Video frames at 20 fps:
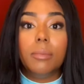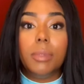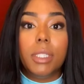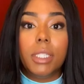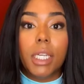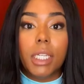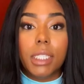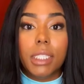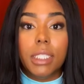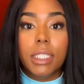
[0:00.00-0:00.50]

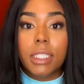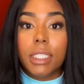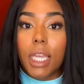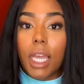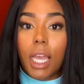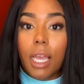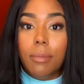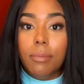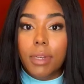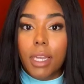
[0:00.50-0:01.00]
because
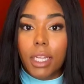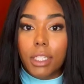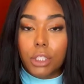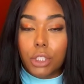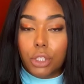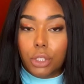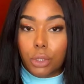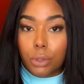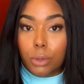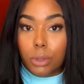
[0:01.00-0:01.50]
I'm not
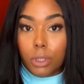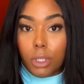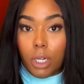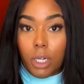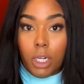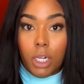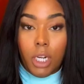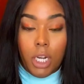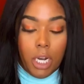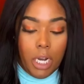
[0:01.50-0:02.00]

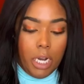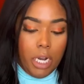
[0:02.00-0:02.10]
sure.